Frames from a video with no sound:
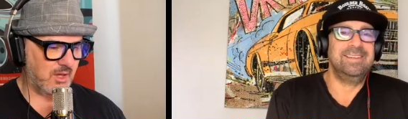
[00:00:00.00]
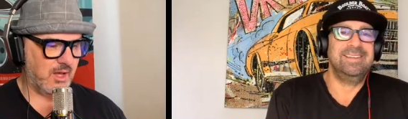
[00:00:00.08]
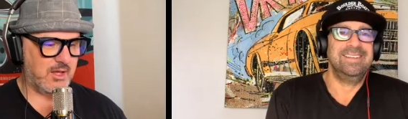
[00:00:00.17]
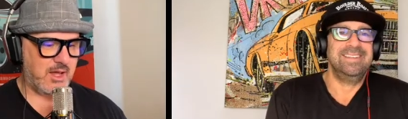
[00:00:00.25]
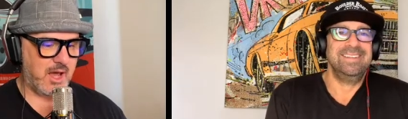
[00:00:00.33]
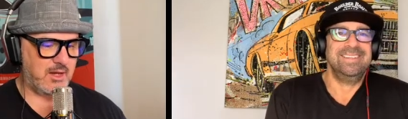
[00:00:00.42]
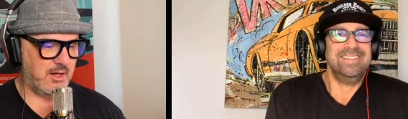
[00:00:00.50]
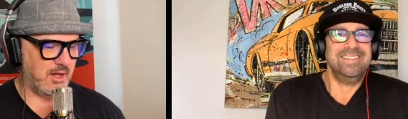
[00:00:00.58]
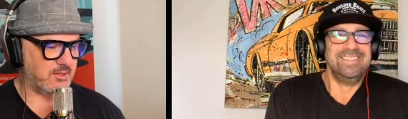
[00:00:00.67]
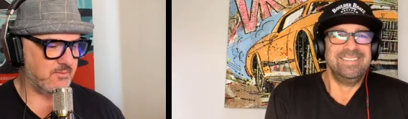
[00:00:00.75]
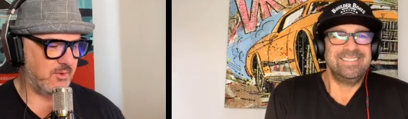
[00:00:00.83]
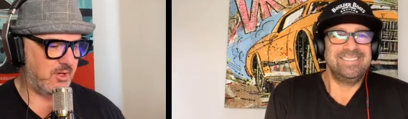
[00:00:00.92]
Speaker 1: uh, yeah, he
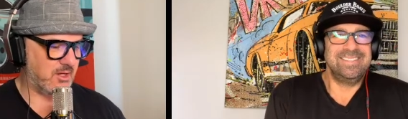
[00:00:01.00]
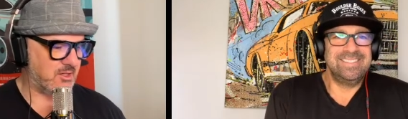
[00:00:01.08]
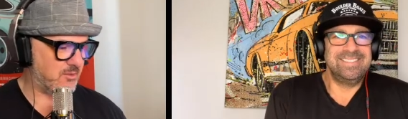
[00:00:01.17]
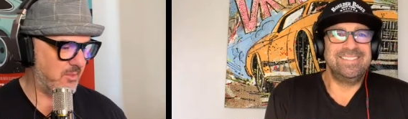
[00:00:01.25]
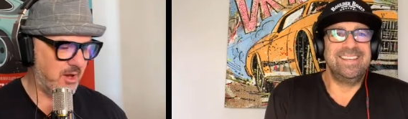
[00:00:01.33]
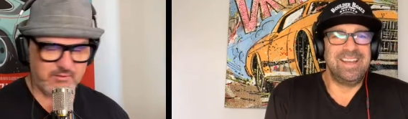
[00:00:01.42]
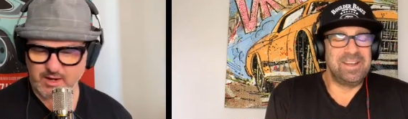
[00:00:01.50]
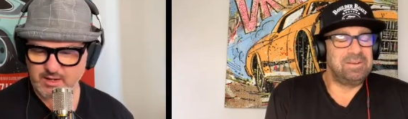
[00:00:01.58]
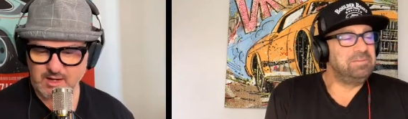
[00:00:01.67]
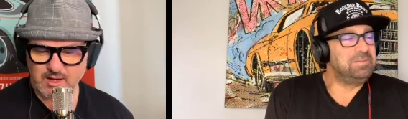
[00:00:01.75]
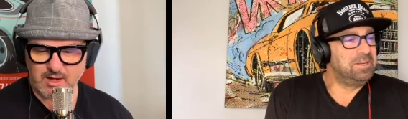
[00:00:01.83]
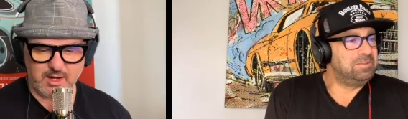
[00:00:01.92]
does. He does. yeah,
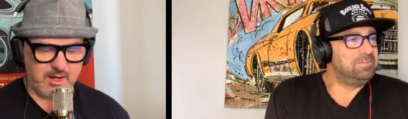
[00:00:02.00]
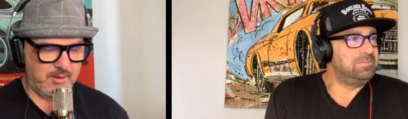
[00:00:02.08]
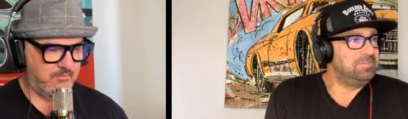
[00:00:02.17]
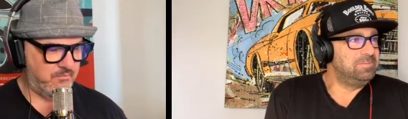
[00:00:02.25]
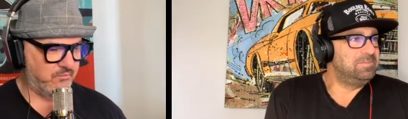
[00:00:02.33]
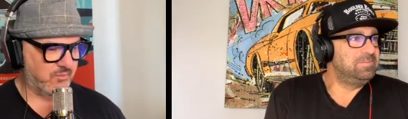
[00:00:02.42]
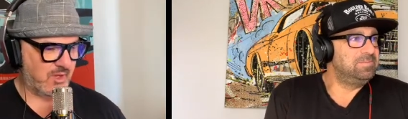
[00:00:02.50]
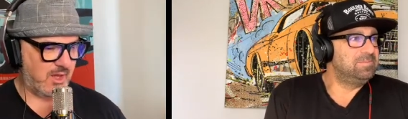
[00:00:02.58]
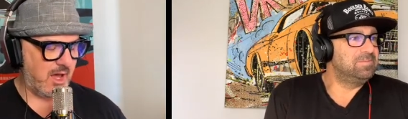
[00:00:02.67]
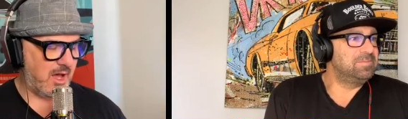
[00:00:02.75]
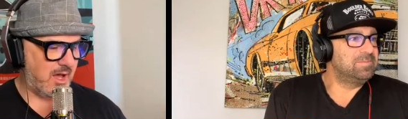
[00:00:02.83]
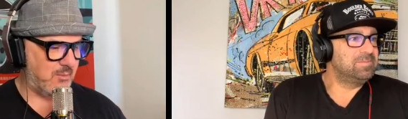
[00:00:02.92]
yeah. Um,
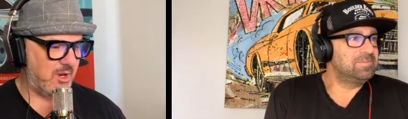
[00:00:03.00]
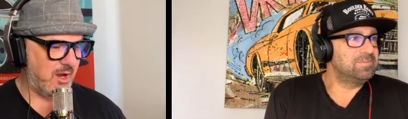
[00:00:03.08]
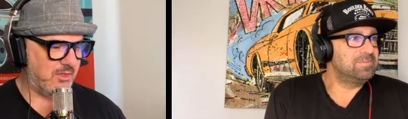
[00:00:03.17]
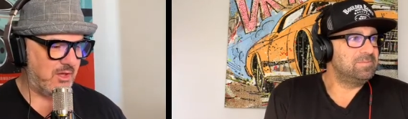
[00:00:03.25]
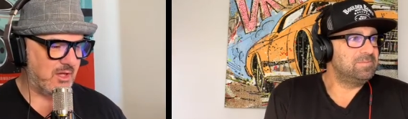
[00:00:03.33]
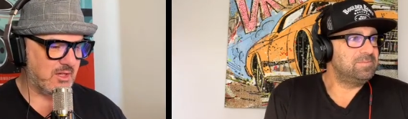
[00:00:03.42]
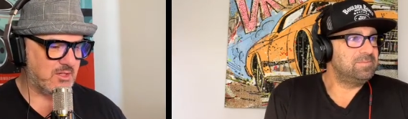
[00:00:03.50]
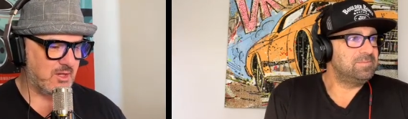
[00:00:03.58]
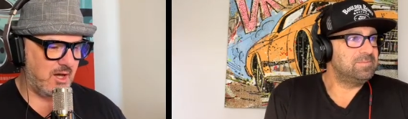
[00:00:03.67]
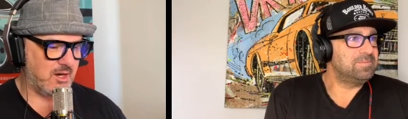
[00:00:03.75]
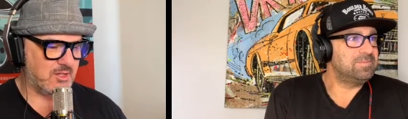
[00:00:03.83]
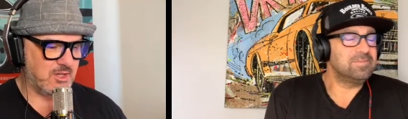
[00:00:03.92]
yeah. I mean, I think this
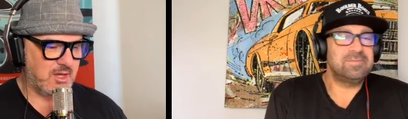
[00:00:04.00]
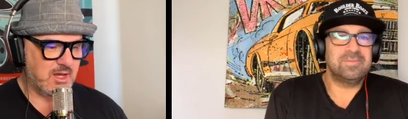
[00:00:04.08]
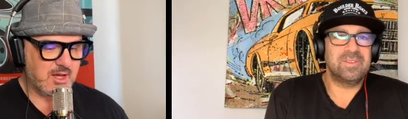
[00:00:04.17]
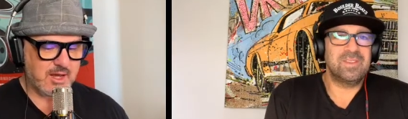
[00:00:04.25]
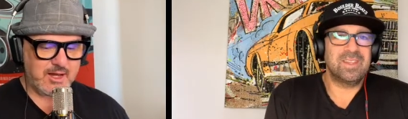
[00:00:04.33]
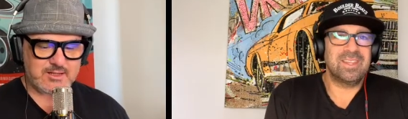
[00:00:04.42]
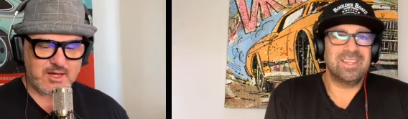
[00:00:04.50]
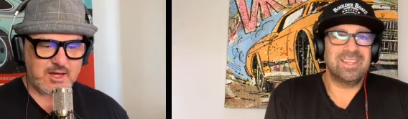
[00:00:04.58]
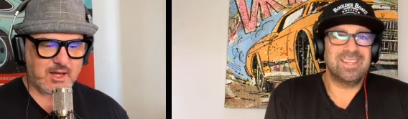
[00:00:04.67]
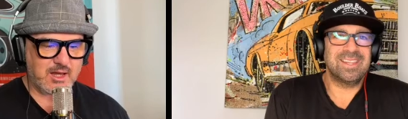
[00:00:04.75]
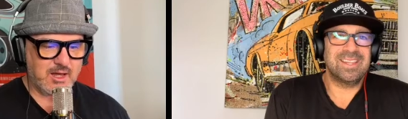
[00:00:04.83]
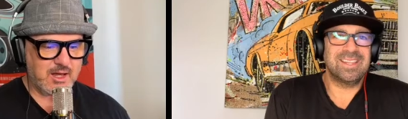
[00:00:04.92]
honestly, it's
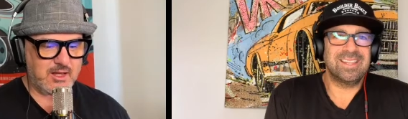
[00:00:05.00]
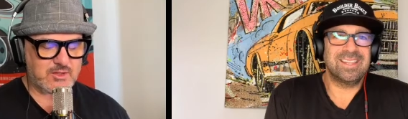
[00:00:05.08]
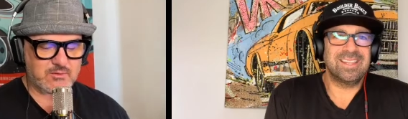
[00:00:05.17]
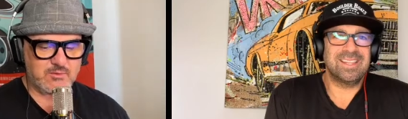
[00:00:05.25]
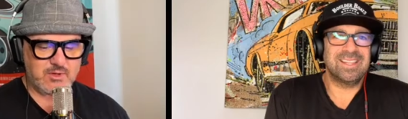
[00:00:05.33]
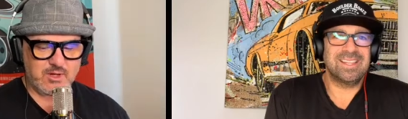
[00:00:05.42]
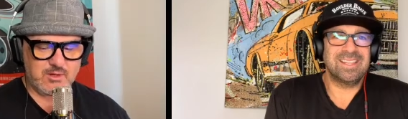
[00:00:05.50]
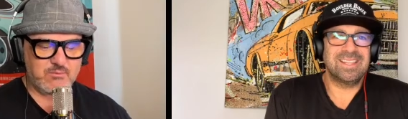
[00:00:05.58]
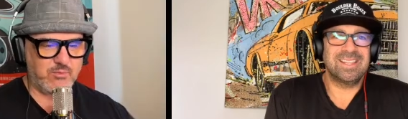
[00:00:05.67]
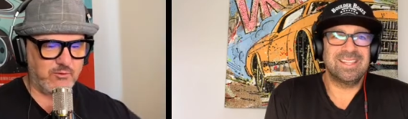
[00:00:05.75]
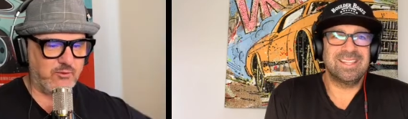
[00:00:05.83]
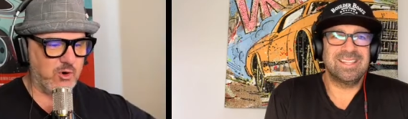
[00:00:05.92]
like it's
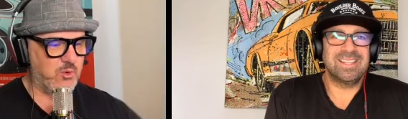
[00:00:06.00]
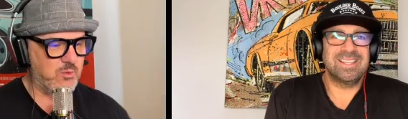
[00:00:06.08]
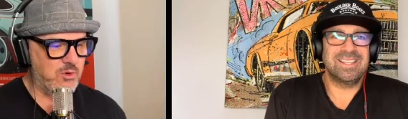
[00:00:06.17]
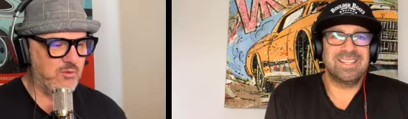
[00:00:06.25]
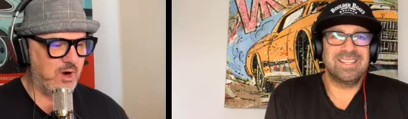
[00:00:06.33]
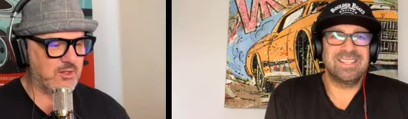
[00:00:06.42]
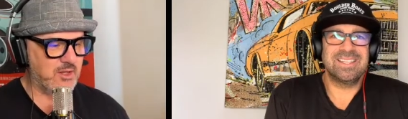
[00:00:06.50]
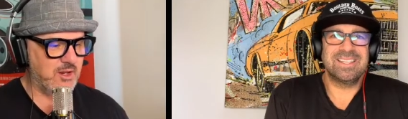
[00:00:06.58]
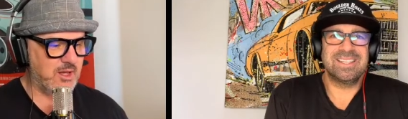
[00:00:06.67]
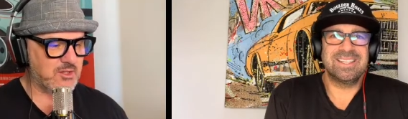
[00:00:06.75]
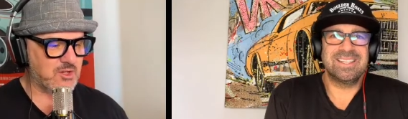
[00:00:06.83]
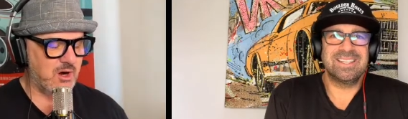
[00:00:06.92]
before we move on to the
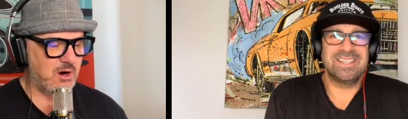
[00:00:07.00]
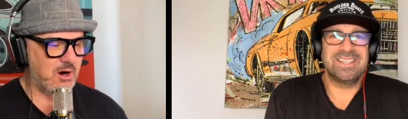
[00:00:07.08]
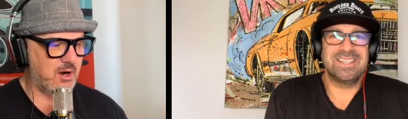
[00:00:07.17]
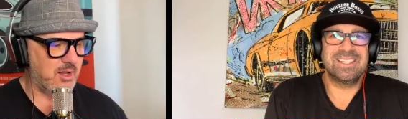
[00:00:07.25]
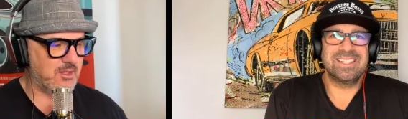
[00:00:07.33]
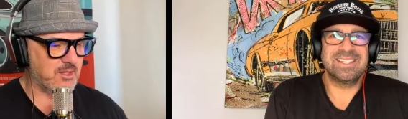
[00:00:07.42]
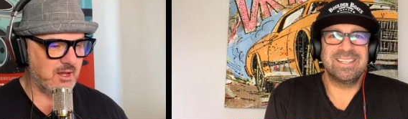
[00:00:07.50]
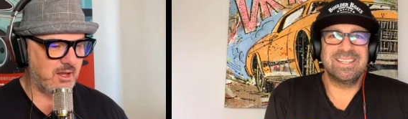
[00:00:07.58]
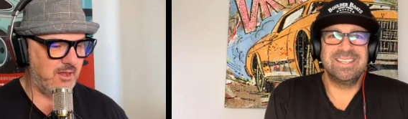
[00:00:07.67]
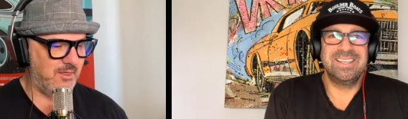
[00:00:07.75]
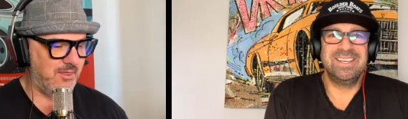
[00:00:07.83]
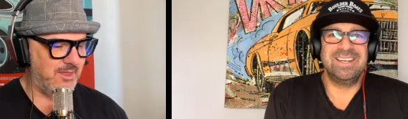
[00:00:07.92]
next car. It's like
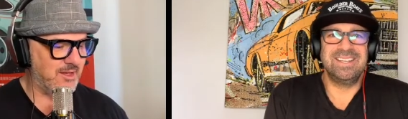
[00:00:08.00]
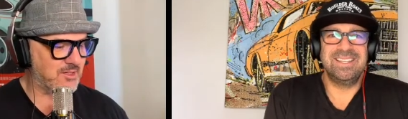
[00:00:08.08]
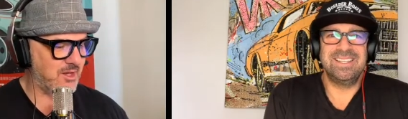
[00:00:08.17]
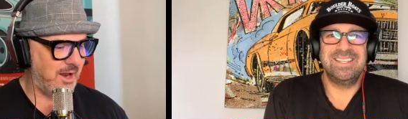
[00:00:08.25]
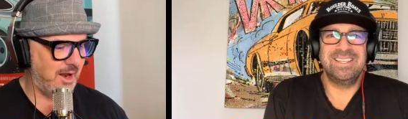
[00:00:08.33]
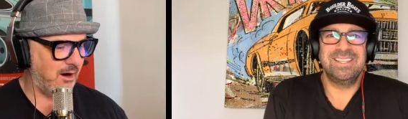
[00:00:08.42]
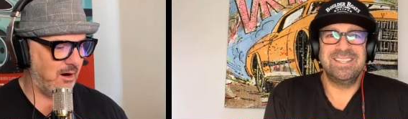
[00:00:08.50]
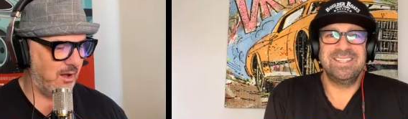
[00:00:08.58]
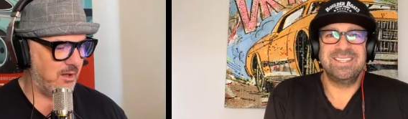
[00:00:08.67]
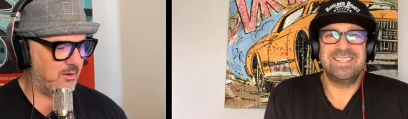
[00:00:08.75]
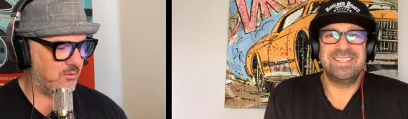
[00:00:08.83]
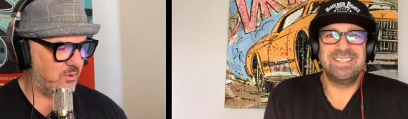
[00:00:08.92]
in yeah. this
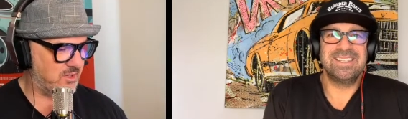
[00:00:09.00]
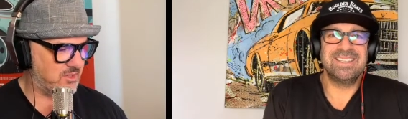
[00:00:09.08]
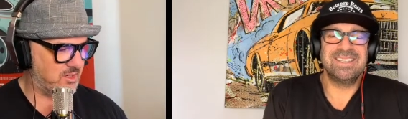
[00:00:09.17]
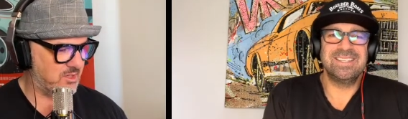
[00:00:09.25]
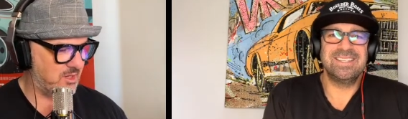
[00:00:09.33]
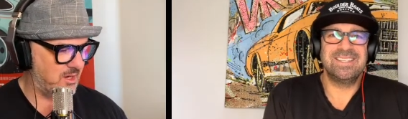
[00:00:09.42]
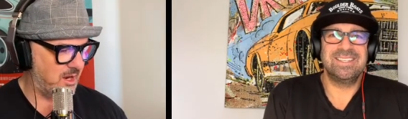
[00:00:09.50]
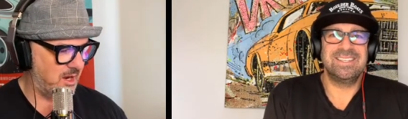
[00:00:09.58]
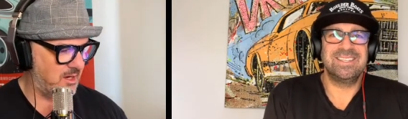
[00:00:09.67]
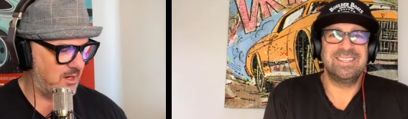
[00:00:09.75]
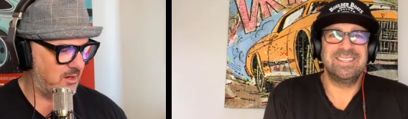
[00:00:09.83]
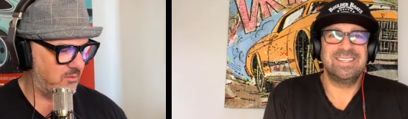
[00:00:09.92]
era. What is this? A
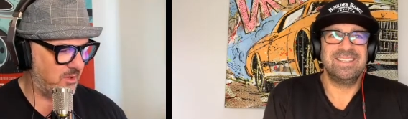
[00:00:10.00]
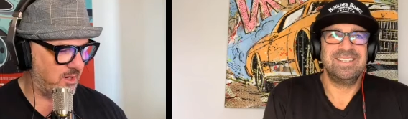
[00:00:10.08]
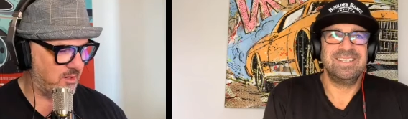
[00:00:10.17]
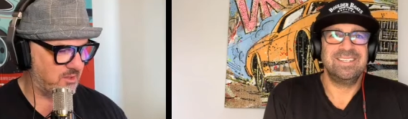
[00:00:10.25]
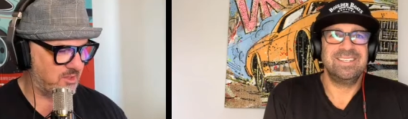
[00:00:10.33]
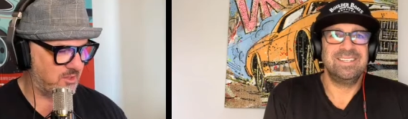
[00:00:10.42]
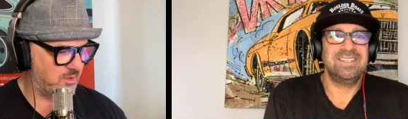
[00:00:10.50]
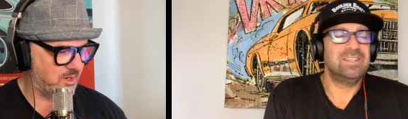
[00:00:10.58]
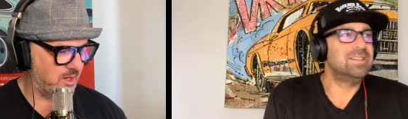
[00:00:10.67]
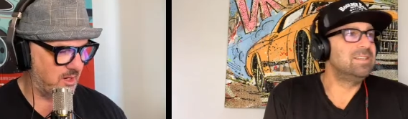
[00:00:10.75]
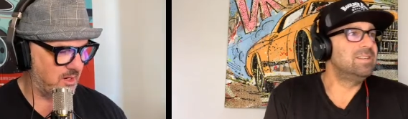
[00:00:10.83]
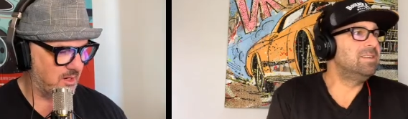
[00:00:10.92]
ninety? What year is this one
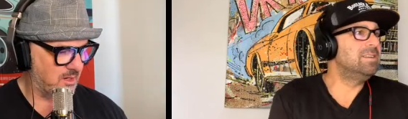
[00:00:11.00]
again?